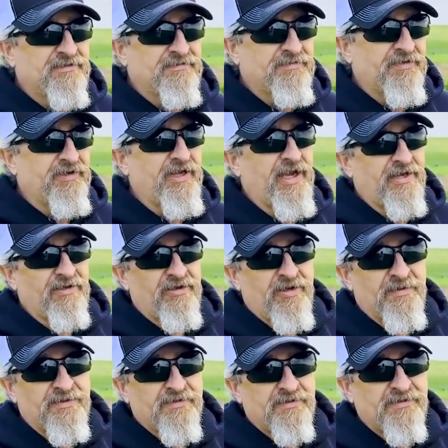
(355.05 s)
very
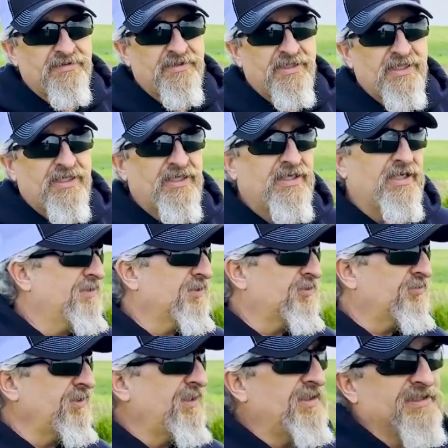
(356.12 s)
economical to
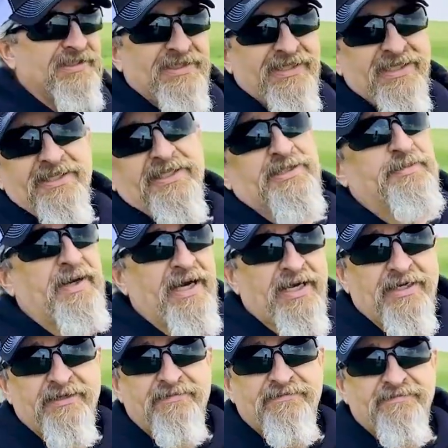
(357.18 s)
treat this and get this back.